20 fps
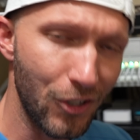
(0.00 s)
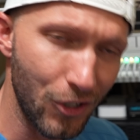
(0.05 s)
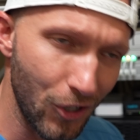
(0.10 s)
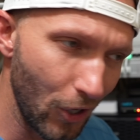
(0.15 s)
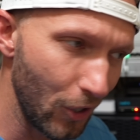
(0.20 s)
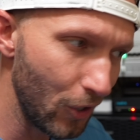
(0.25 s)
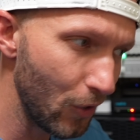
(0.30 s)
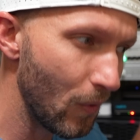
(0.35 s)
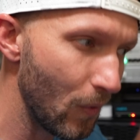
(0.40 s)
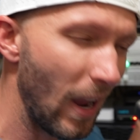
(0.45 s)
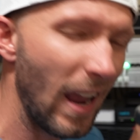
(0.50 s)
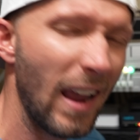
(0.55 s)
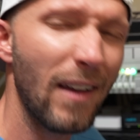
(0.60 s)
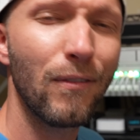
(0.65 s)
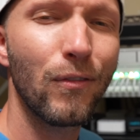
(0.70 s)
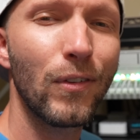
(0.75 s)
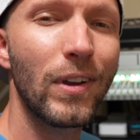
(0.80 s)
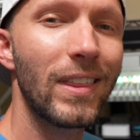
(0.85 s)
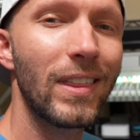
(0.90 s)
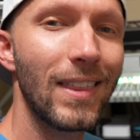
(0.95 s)
show you
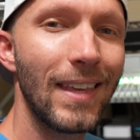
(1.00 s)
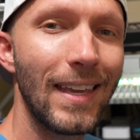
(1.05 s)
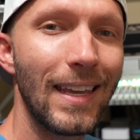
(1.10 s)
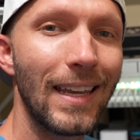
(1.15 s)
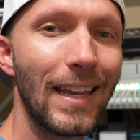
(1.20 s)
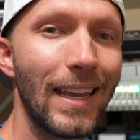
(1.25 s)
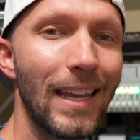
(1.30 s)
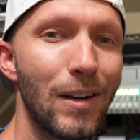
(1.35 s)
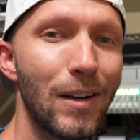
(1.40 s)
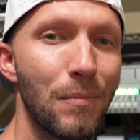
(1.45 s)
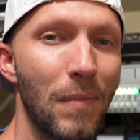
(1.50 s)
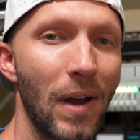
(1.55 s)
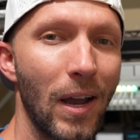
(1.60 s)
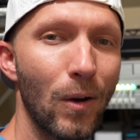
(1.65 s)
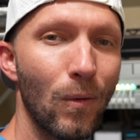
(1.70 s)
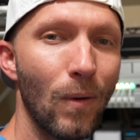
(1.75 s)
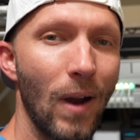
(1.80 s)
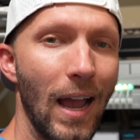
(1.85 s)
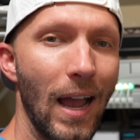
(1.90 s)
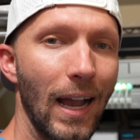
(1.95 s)
everything in my
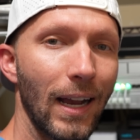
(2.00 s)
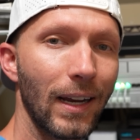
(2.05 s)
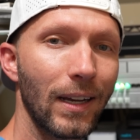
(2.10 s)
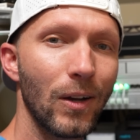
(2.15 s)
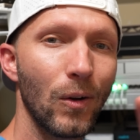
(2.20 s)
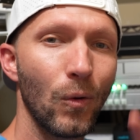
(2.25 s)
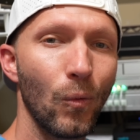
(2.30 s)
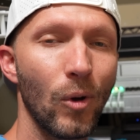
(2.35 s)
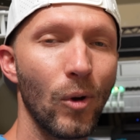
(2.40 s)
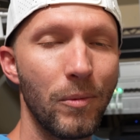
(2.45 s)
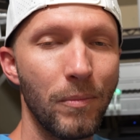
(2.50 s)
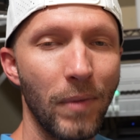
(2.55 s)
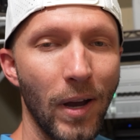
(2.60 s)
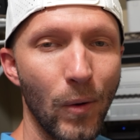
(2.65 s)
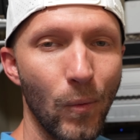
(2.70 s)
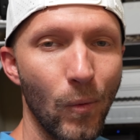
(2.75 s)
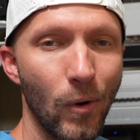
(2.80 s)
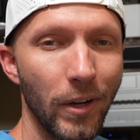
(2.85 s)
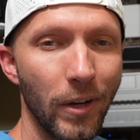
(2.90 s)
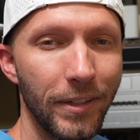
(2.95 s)
rack one by
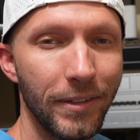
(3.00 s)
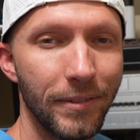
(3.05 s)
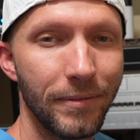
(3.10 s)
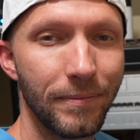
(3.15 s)
one.